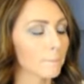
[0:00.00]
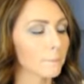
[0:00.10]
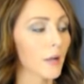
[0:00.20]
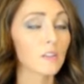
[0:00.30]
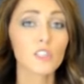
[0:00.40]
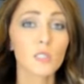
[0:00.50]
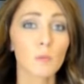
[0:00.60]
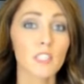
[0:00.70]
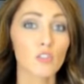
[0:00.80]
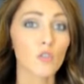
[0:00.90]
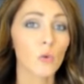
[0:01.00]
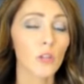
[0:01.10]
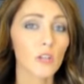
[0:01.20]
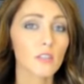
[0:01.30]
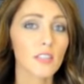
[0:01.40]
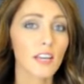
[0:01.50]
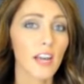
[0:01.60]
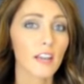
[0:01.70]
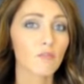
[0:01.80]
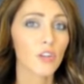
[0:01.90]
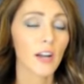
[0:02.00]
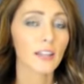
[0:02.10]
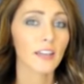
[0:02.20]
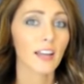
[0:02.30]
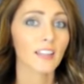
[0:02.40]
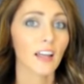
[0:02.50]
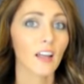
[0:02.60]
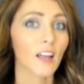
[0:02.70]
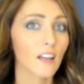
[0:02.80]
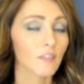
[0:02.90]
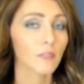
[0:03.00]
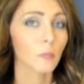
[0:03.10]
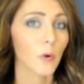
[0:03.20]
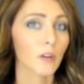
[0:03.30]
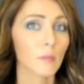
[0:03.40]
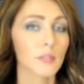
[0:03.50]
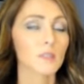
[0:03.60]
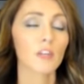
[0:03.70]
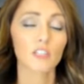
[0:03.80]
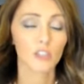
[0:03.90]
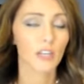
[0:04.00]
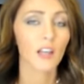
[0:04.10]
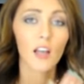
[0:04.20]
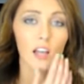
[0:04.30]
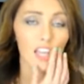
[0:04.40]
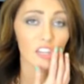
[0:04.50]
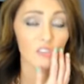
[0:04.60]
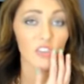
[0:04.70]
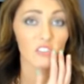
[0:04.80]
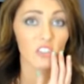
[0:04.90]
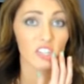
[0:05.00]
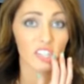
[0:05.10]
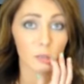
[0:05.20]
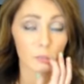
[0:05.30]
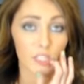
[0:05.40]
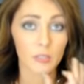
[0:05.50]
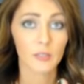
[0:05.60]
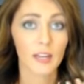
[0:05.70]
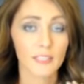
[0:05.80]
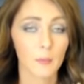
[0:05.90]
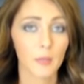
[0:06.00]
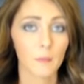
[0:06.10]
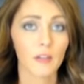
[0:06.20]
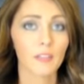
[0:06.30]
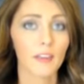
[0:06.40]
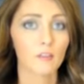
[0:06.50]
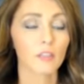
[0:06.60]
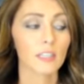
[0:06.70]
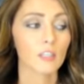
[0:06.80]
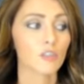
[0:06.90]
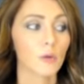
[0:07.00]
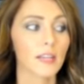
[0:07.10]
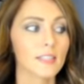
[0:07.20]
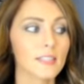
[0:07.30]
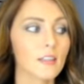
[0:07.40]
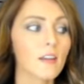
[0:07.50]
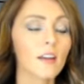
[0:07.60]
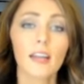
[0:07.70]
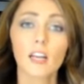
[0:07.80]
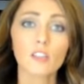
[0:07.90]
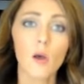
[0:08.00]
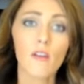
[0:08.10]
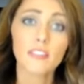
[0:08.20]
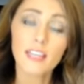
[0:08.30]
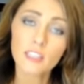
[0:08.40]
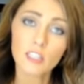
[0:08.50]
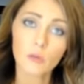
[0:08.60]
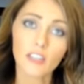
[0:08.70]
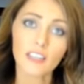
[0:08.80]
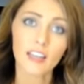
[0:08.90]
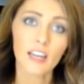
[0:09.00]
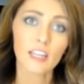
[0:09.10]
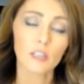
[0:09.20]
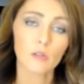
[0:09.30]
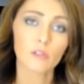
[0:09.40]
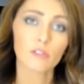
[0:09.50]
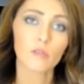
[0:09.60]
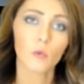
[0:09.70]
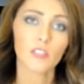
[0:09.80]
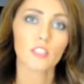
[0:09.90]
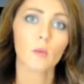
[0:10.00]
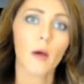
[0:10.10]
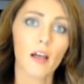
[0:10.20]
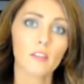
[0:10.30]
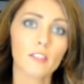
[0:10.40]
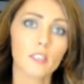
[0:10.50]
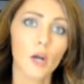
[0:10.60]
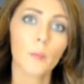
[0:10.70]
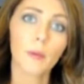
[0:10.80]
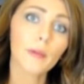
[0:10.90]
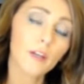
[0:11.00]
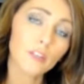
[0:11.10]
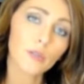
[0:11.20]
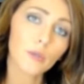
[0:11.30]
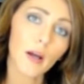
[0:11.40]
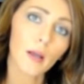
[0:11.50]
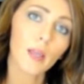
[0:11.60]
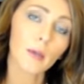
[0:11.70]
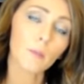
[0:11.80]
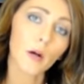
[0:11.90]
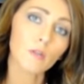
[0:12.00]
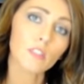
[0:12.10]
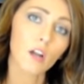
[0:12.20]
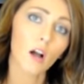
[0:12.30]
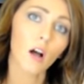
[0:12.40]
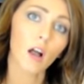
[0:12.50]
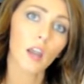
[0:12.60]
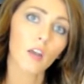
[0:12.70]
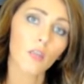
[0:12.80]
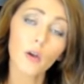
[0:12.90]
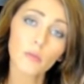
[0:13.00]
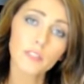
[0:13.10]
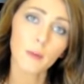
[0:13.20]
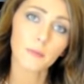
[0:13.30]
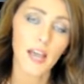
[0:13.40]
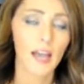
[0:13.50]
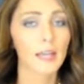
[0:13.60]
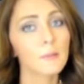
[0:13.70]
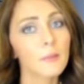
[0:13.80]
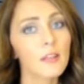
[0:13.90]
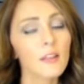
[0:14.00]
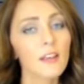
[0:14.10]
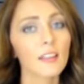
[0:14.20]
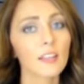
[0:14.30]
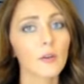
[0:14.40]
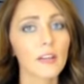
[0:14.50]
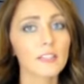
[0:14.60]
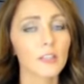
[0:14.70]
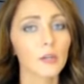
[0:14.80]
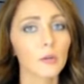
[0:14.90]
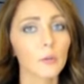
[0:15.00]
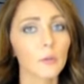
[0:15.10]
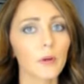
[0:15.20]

also some essential oils that I have tried that I love. One of them especially, like if you have cramps during that time of the month, I really enjoy it. And I also have a TENS unit that I use once in a while. So maybe I'll do a post on those sometime and let you guys know